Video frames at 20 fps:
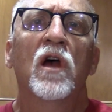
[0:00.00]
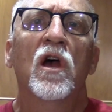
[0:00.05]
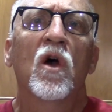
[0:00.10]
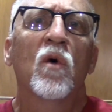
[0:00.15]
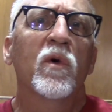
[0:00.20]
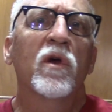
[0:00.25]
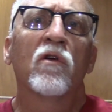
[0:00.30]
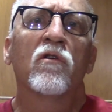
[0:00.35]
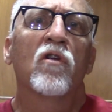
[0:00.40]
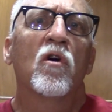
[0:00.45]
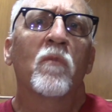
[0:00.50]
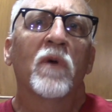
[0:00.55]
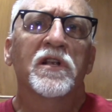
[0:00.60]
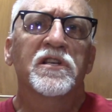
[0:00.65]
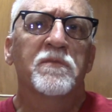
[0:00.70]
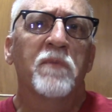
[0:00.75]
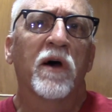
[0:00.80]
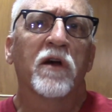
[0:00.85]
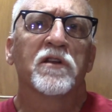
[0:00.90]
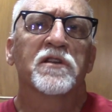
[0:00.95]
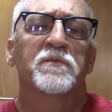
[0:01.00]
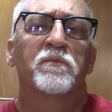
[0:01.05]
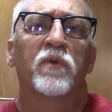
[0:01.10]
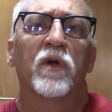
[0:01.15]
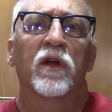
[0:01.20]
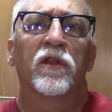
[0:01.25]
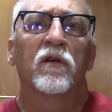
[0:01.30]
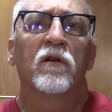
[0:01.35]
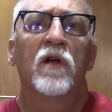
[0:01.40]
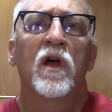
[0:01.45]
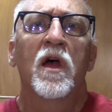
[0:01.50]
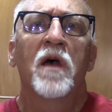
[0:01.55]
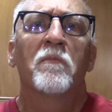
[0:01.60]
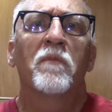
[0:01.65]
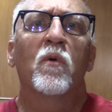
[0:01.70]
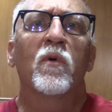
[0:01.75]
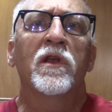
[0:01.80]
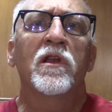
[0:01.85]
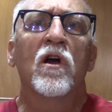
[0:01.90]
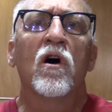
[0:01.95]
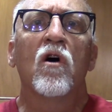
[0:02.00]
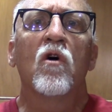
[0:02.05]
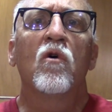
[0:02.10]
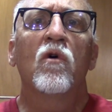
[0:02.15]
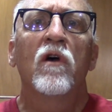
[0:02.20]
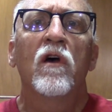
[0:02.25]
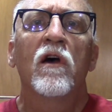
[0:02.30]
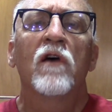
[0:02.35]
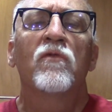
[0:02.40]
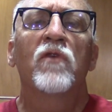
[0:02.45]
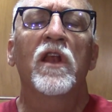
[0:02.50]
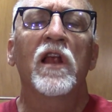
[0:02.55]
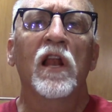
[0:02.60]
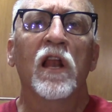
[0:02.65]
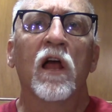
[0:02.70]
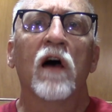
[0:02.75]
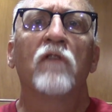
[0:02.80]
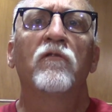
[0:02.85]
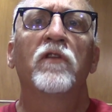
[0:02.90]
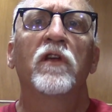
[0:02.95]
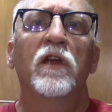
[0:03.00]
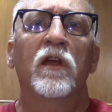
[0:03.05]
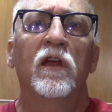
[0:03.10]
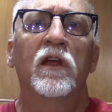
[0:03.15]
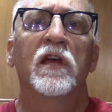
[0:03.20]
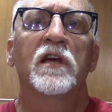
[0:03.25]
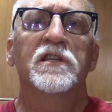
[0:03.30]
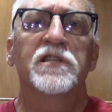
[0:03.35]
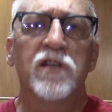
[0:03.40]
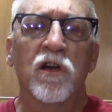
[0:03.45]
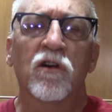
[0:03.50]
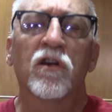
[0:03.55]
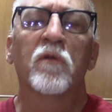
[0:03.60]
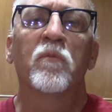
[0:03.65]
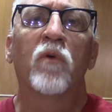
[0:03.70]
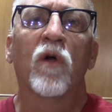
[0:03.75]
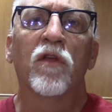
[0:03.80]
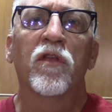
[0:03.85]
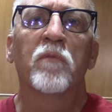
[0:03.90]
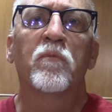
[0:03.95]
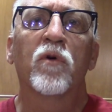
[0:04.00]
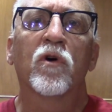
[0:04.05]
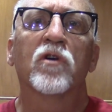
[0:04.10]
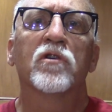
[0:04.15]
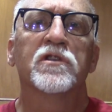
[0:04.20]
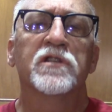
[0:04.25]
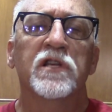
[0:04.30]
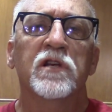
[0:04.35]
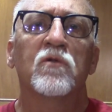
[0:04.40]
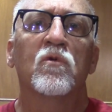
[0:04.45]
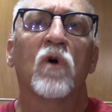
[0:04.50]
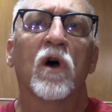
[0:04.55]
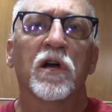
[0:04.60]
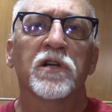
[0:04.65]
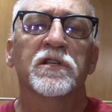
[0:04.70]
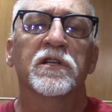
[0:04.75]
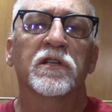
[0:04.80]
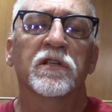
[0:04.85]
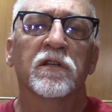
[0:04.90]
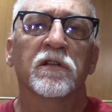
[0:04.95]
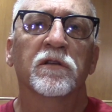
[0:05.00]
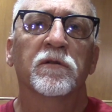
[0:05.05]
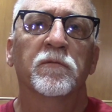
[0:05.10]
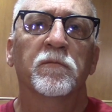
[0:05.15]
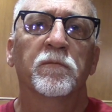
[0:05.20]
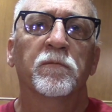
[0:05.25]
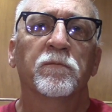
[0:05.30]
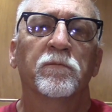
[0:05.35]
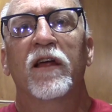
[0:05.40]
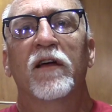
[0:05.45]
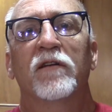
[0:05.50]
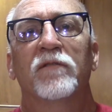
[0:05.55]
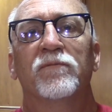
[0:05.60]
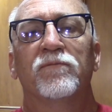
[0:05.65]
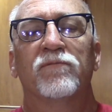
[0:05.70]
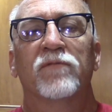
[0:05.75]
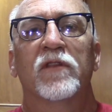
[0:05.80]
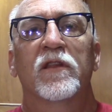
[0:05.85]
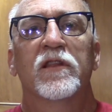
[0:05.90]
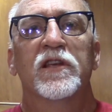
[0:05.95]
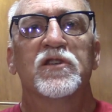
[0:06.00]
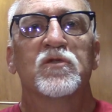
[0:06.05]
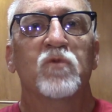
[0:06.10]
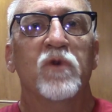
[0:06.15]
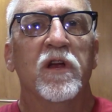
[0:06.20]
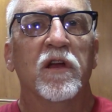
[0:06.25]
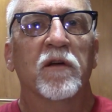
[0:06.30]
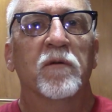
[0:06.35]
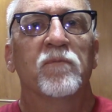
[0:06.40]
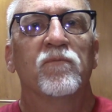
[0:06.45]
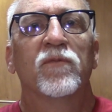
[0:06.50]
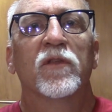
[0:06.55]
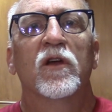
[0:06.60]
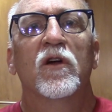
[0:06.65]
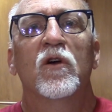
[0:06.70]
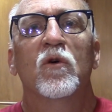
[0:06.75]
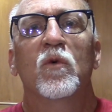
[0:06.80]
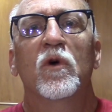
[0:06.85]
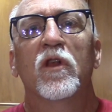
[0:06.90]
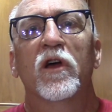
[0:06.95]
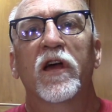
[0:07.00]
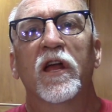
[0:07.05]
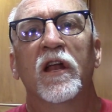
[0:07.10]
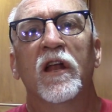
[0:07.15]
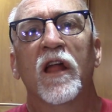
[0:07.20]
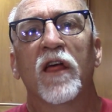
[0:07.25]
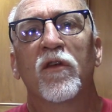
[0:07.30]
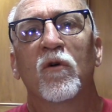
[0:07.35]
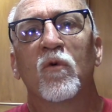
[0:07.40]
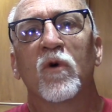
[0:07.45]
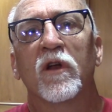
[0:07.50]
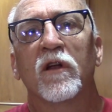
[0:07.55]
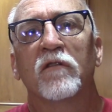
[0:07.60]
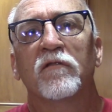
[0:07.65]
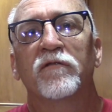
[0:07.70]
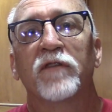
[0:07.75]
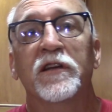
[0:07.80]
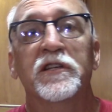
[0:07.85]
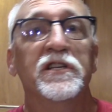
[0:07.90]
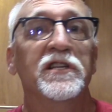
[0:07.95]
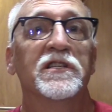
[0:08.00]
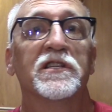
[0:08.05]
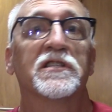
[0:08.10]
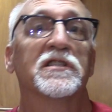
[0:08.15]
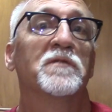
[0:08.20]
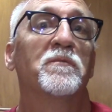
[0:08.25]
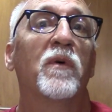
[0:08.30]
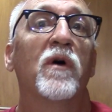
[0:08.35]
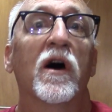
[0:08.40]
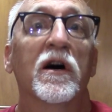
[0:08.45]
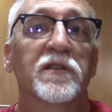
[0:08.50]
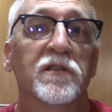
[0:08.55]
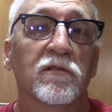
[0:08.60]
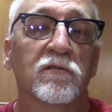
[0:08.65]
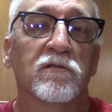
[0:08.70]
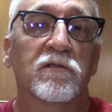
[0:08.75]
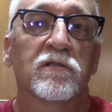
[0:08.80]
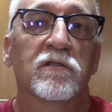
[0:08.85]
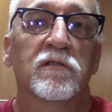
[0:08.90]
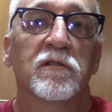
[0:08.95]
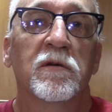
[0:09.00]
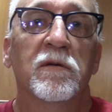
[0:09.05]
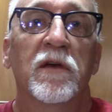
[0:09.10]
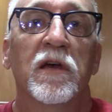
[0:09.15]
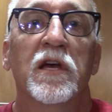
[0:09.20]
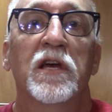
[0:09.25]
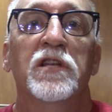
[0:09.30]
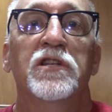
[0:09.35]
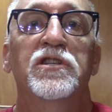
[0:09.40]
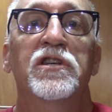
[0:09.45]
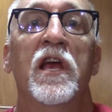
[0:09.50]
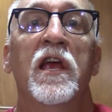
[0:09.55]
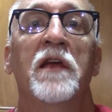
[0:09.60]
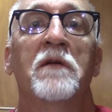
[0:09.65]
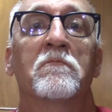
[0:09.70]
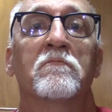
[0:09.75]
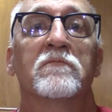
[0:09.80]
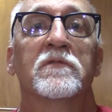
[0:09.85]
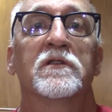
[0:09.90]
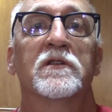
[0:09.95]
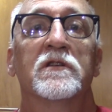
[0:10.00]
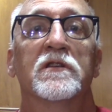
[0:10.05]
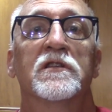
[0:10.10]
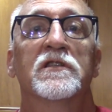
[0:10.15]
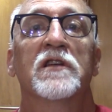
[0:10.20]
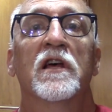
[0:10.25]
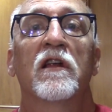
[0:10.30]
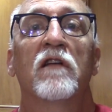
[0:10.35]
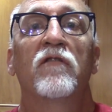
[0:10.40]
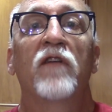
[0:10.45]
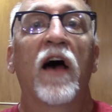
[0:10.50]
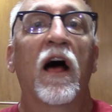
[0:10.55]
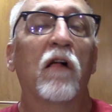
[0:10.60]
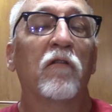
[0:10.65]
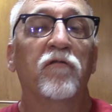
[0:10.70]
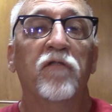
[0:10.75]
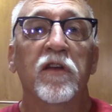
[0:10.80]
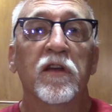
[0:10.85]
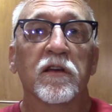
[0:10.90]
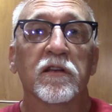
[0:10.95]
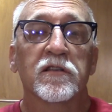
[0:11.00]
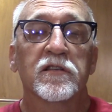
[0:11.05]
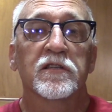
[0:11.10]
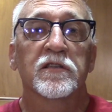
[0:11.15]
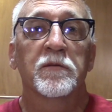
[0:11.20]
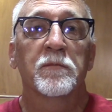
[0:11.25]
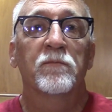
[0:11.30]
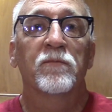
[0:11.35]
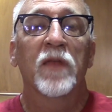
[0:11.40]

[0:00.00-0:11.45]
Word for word: We don't know much about his brother, but we know that he loved his younger brother, Booker T. Washington. This week, we look at another one of uh, Jesus' apostles, James, son of Alphaeus.